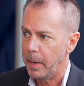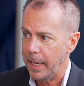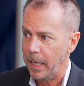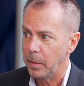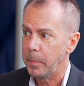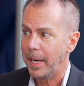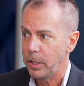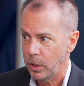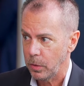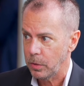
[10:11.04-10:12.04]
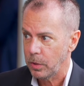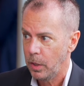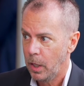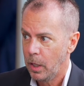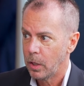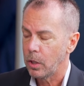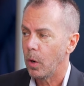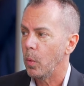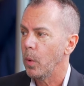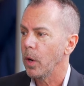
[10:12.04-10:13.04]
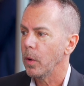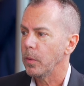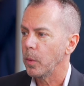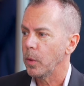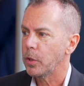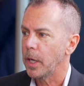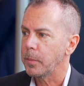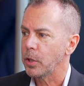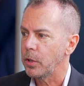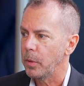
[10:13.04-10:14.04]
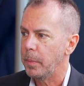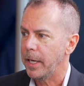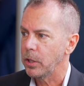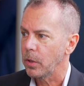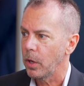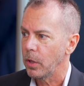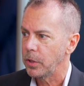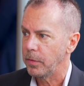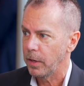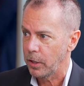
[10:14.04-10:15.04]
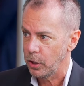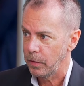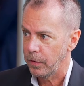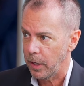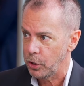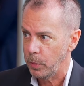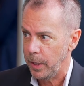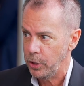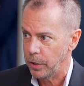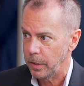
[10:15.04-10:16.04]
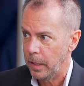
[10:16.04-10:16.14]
money in pesos. So we're subject to peso currency fluctuation.